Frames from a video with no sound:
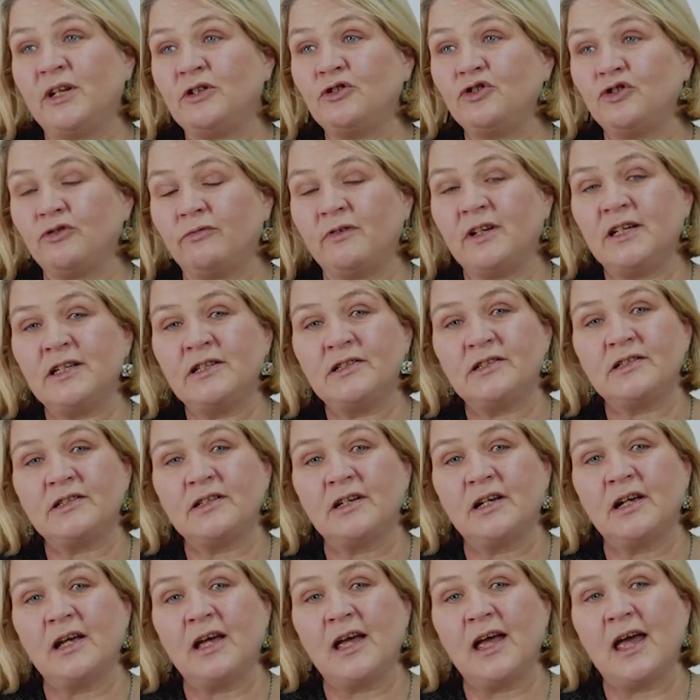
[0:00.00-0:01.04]
injuries.
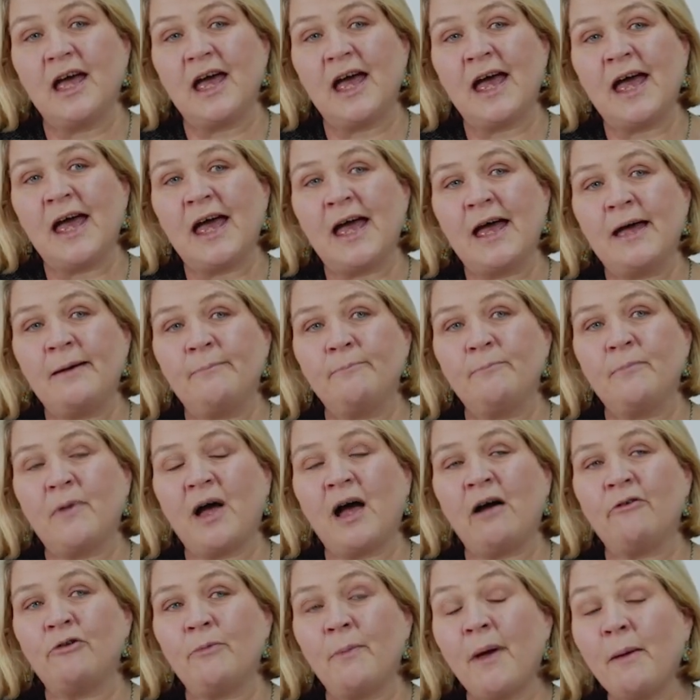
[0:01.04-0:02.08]

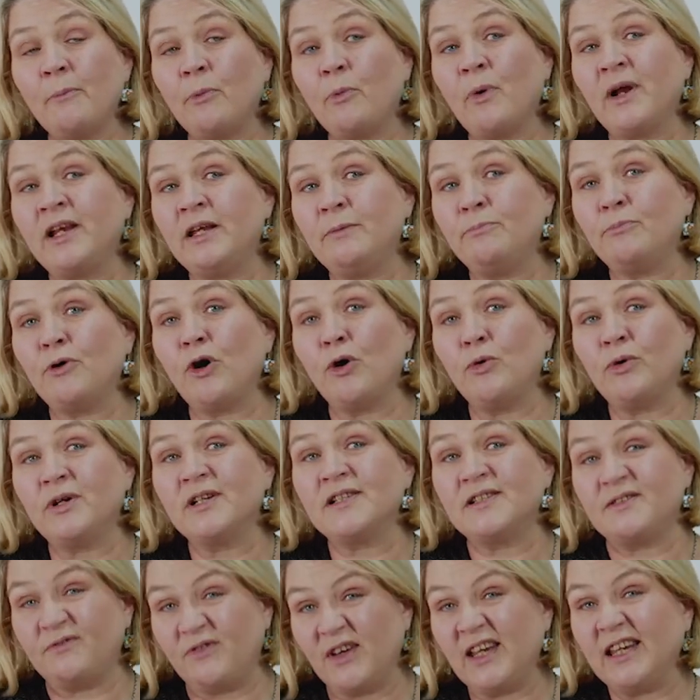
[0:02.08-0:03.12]
I remember when he broke
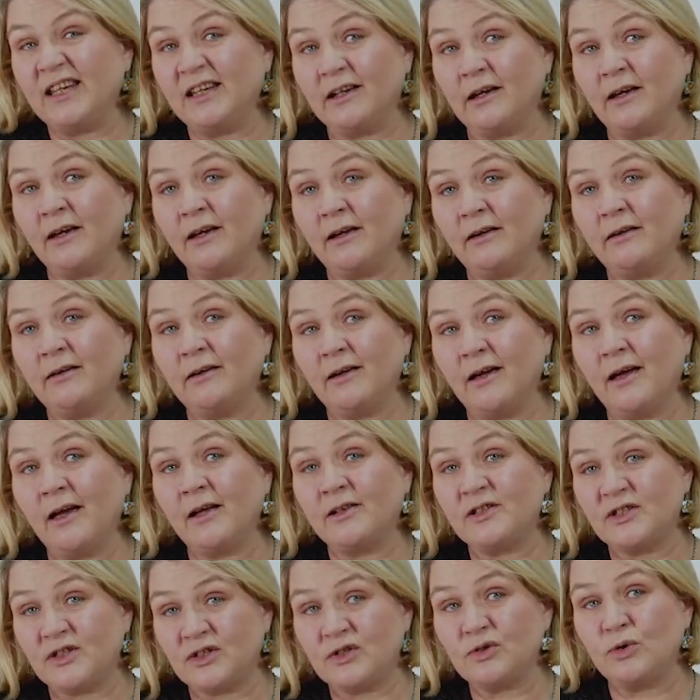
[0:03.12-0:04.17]
his finger
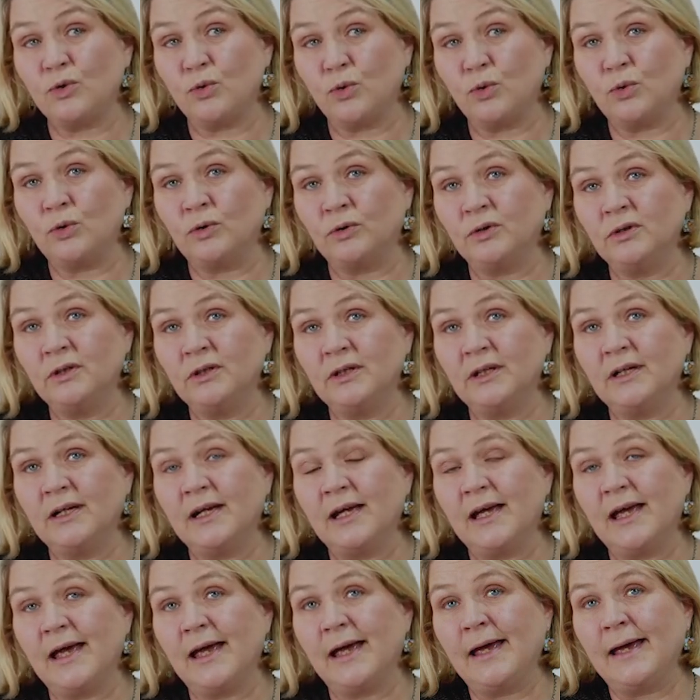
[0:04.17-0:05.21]
at school,
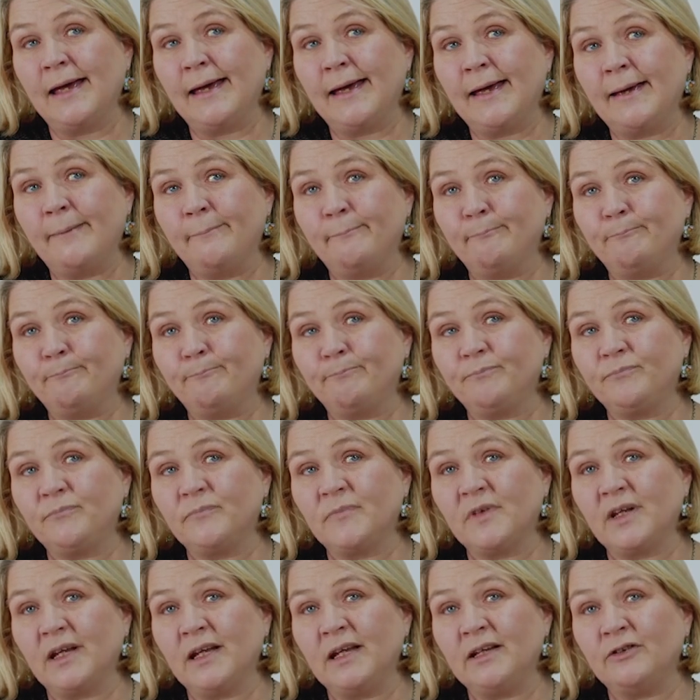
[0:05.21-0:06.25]

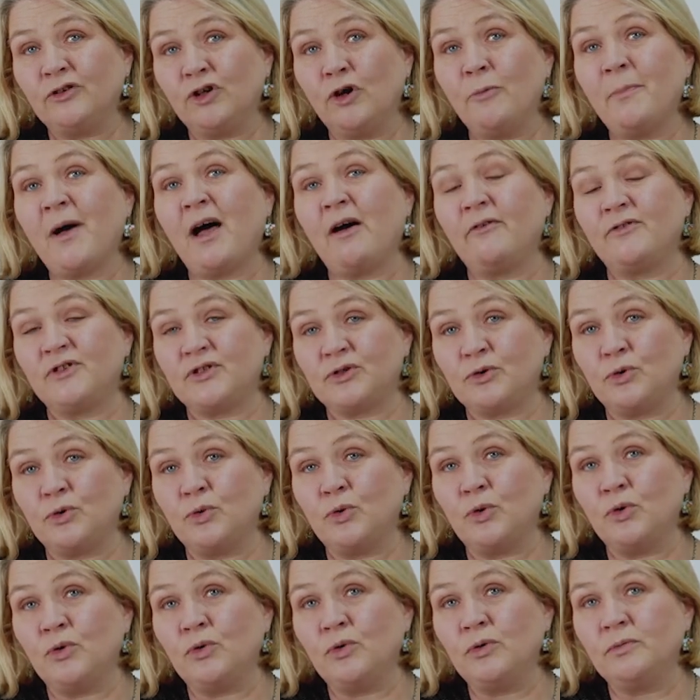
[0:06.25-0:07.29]
he'd come out of
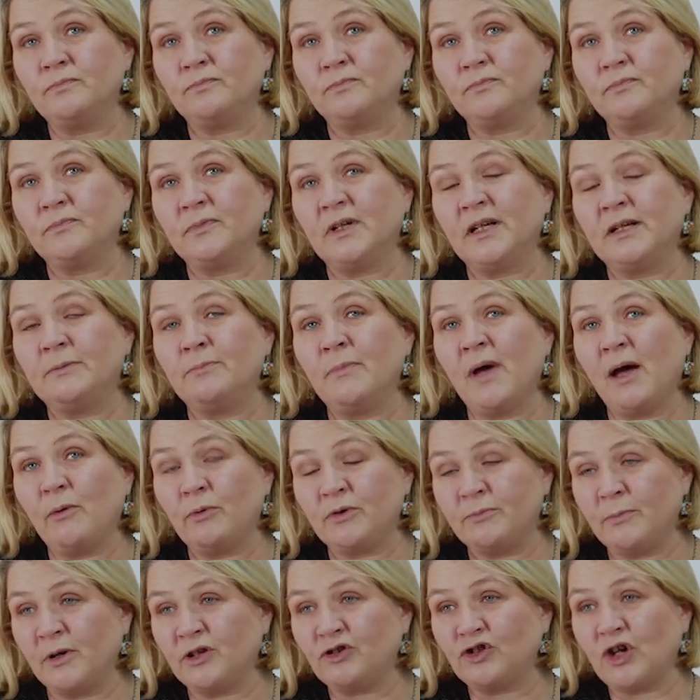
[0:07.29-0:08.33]
school, he'd met
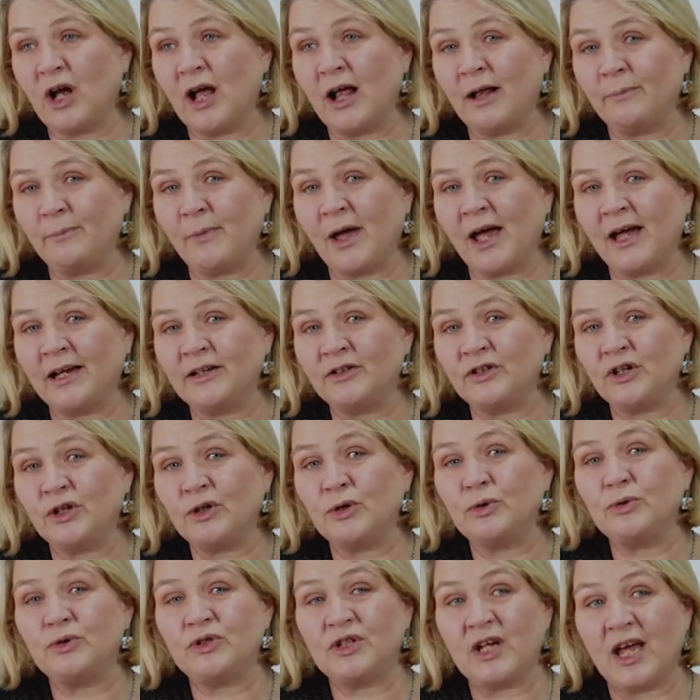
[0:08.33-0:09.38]
with my childminder
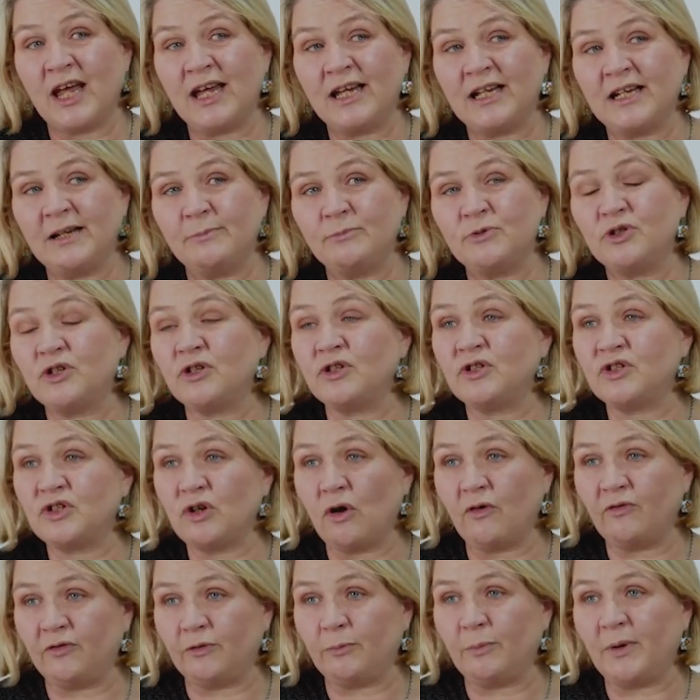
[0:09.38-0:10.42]
who'd taken him to the
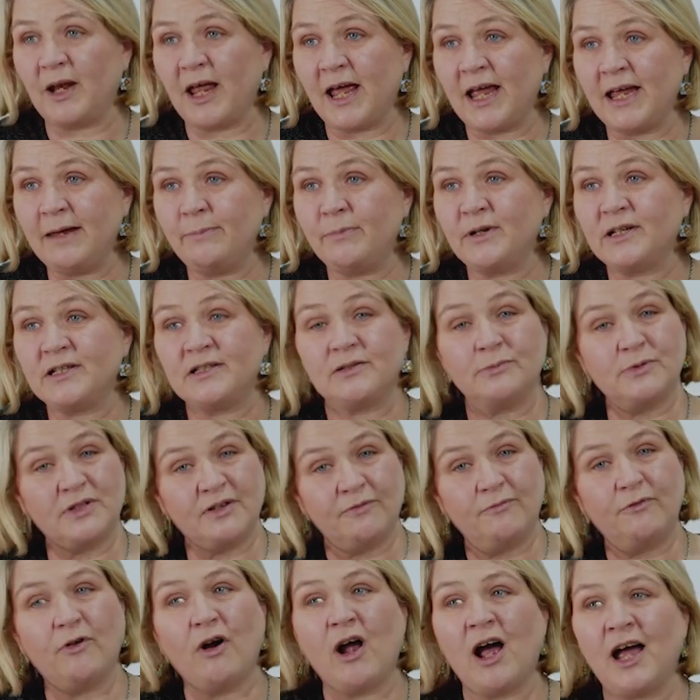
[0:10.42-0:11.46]
soft play because it was a
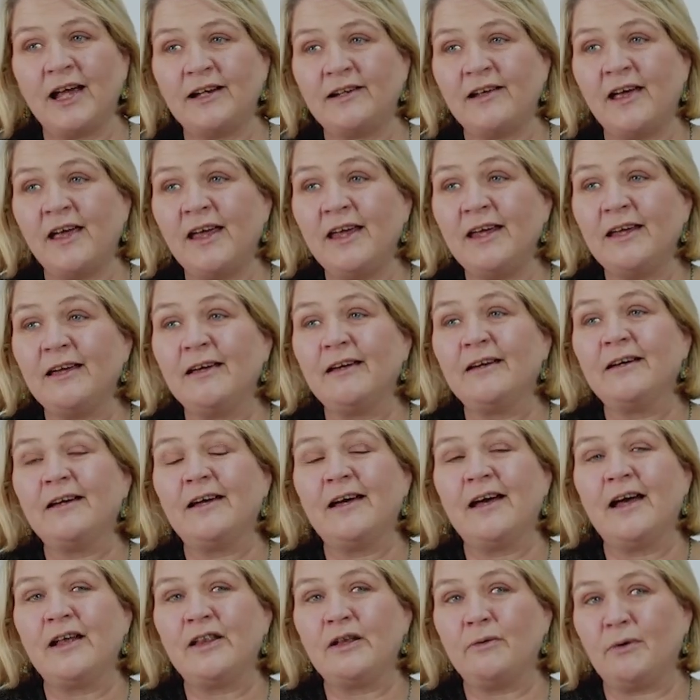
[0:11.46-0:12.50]
Friday,
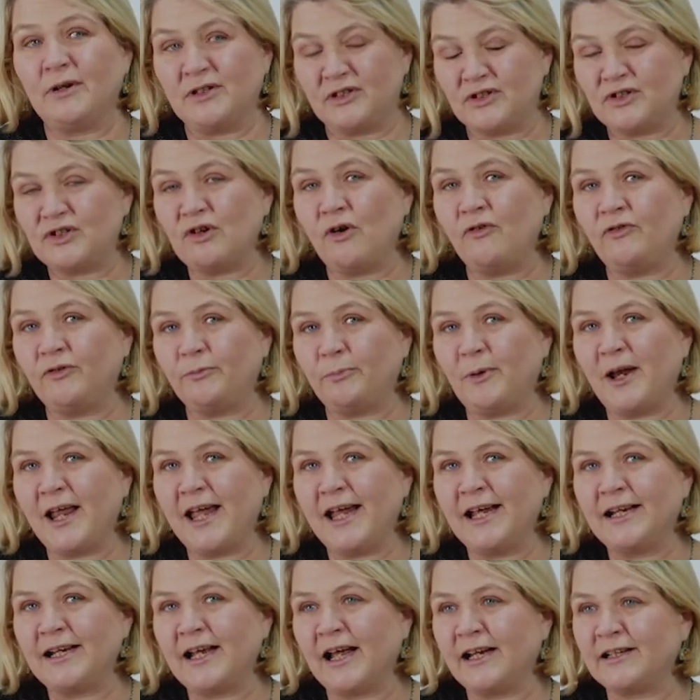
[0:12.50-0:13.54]
and they went to soft
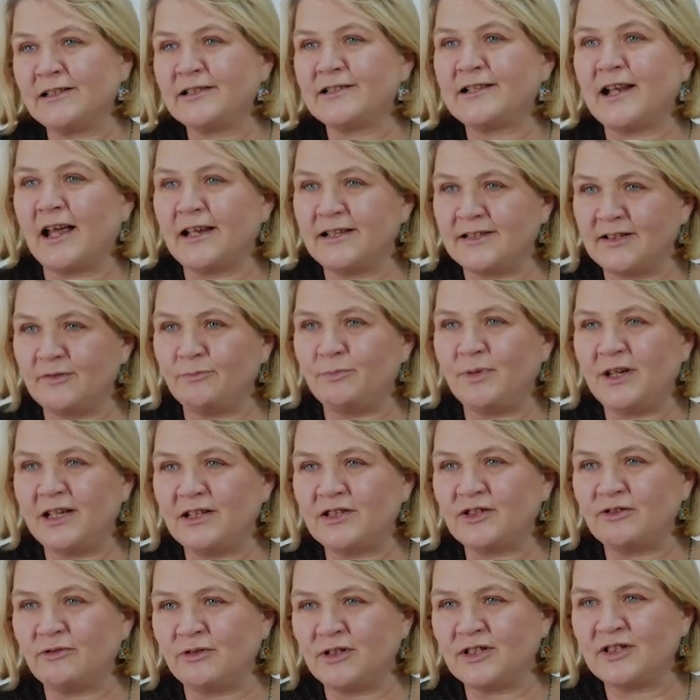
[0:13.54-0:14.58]
play and had a slice of
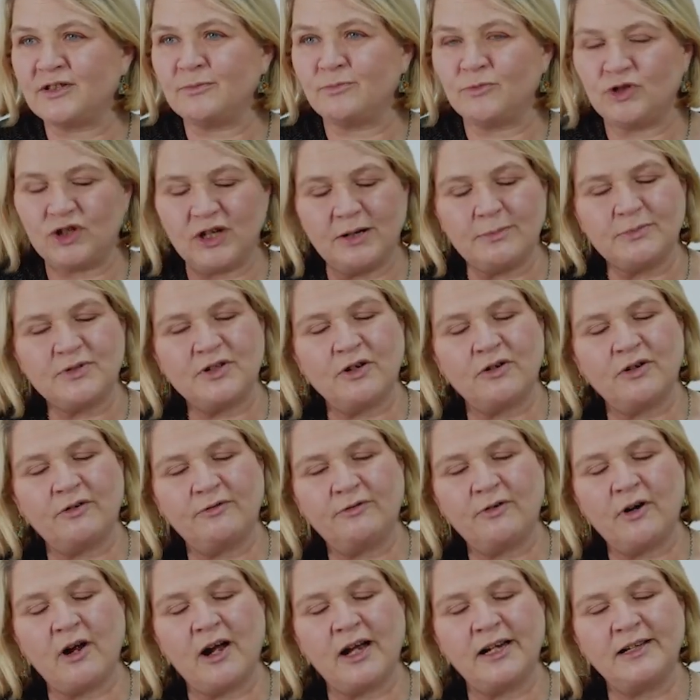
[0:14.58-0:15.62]
pizza and some chips on a
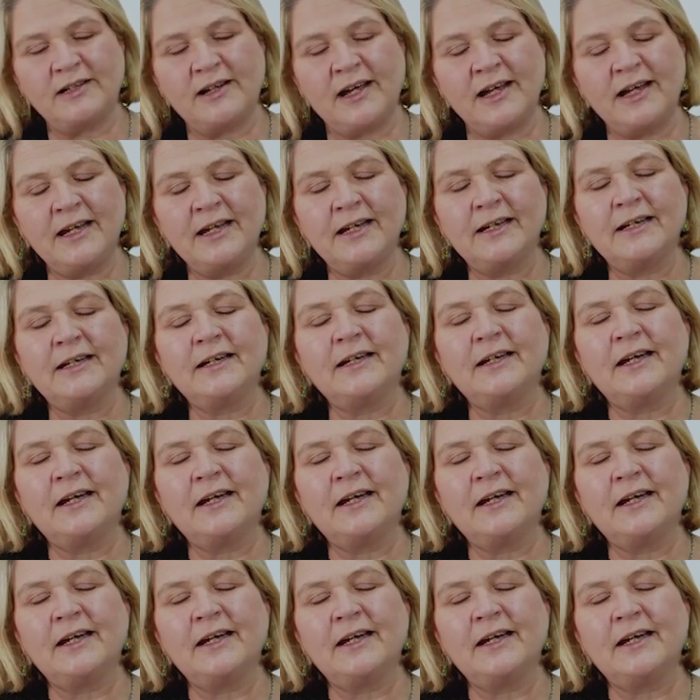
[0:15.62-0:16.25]
Friday.